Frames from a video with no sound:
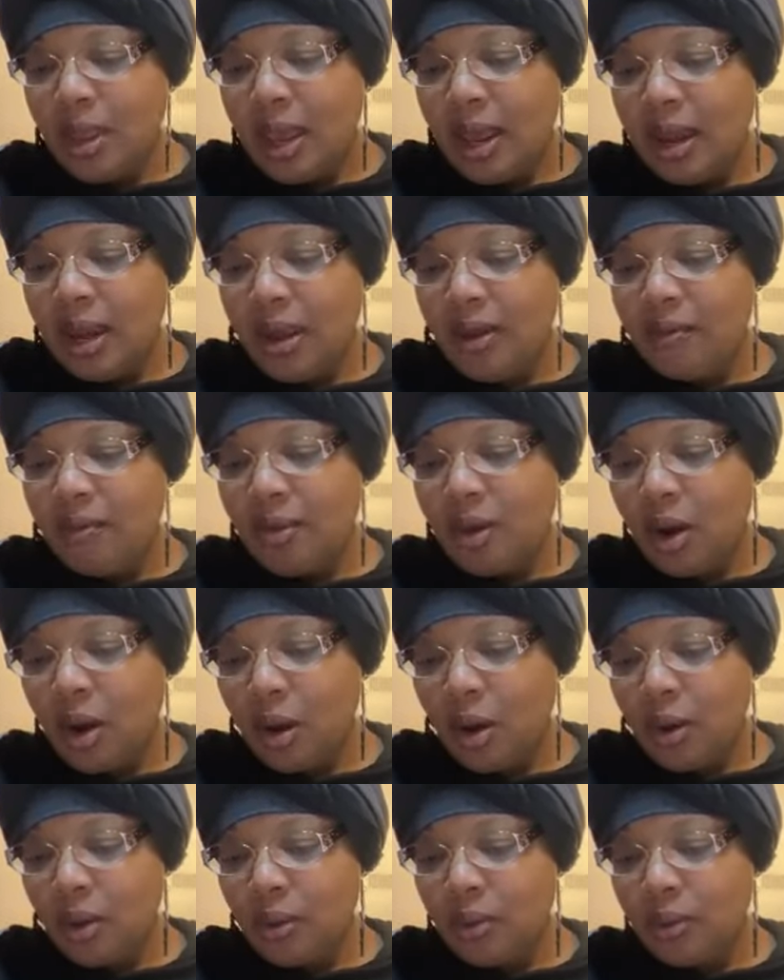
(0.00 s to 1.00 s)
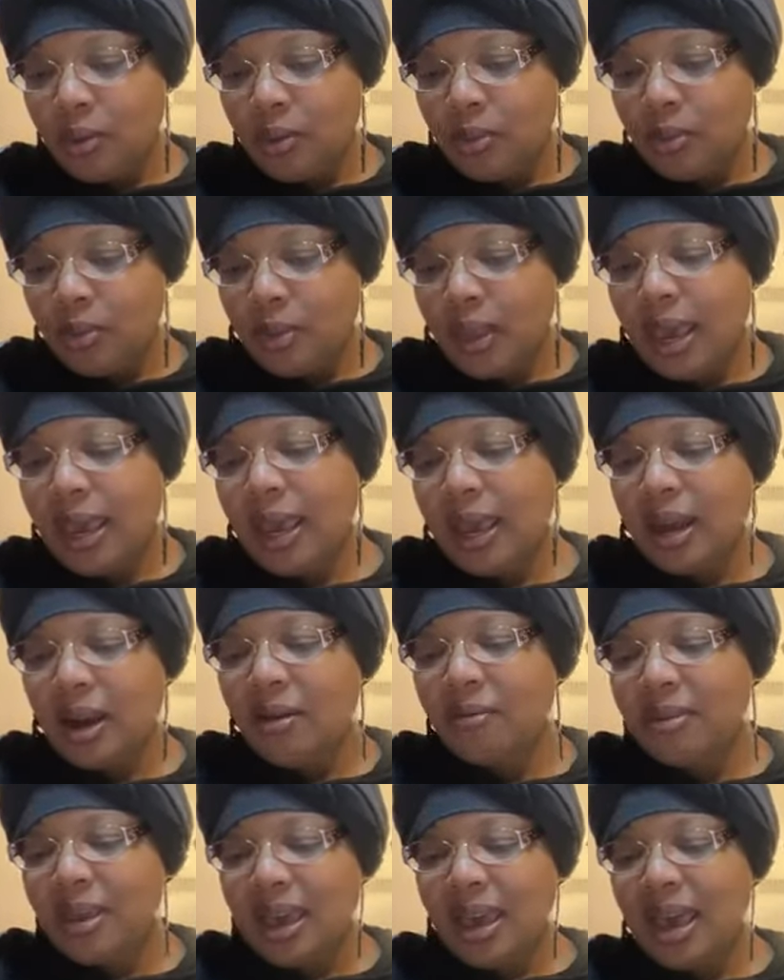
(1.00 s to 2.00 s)
and of the earth, and
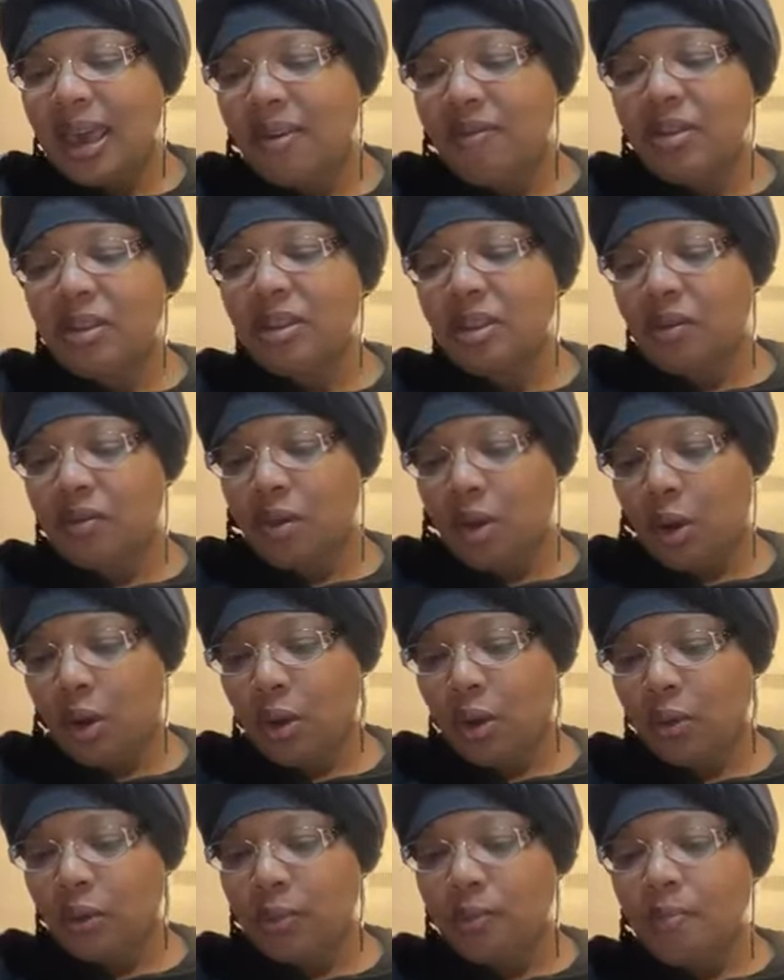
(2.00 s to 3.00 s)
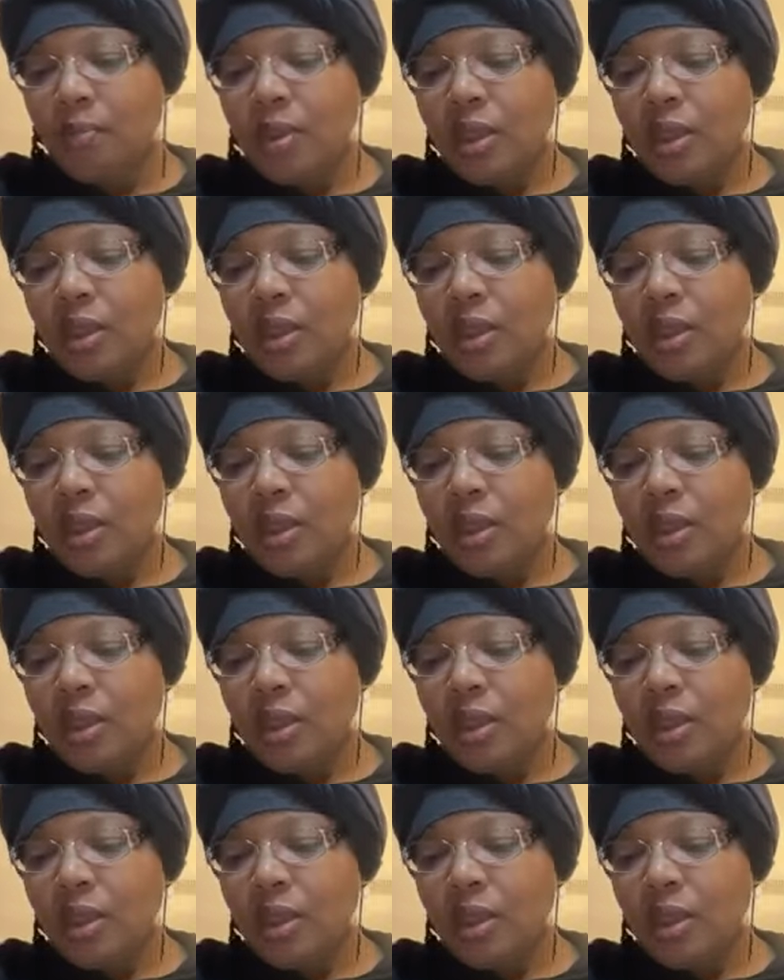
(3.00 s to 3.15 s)
of the heavens of the earth,